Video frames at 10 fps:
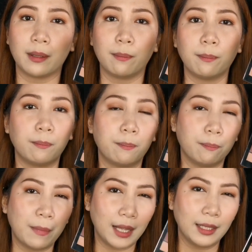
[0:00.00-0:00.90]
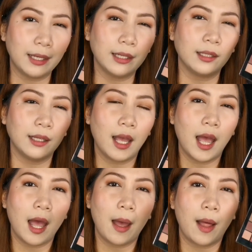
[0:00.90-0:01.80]
but a little
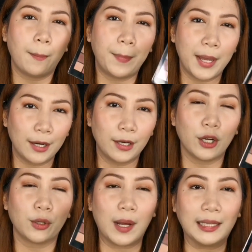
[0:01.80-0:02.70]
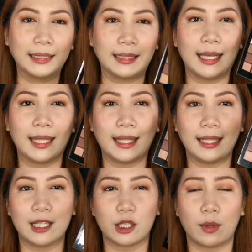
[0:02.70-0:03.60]
better quality
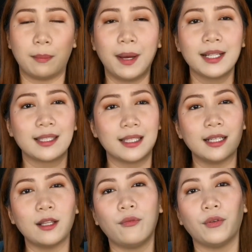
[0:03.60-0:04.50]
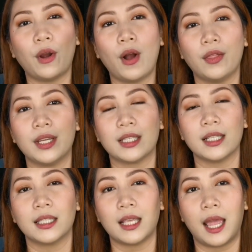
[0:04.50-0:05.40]
than this one. But still, overall,
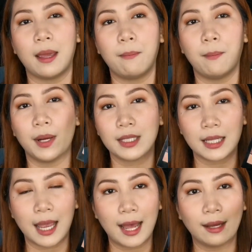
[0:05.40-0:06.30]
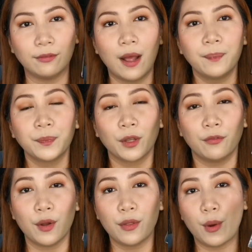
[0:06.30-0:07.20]
this is a must-have
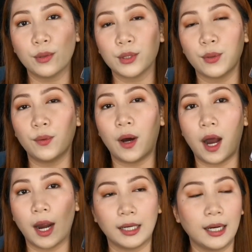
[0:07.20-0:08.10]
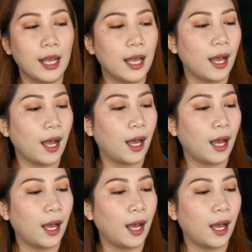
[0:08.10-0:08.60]
for those who are